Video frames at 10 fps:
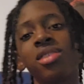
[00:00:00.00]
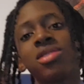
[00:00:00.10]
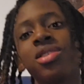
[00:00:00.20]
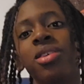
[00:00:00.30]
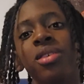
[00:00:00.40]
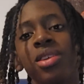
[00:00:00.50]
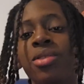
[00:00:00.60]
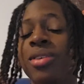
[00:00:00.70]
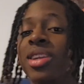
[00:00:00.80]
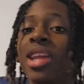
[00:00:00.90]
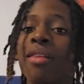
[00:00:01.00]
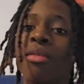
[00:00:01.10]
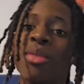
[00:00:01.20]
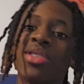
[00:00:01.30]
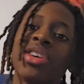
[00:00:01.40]
so you will
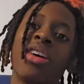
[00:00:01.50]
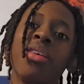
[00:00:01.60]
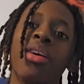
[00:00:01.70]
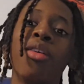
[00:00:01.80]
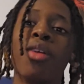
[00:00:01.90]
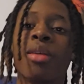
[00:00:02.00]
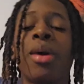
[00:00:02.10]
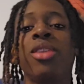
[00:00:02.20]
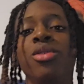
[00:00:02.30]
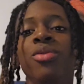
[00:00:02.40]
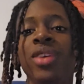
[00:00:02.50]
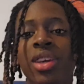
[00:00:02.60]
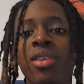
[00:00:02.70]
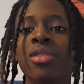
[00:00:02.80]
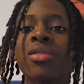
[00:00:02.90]
never miss out on one of my new
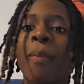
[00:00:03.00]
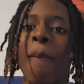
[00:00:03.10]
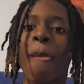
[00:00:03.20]
videos.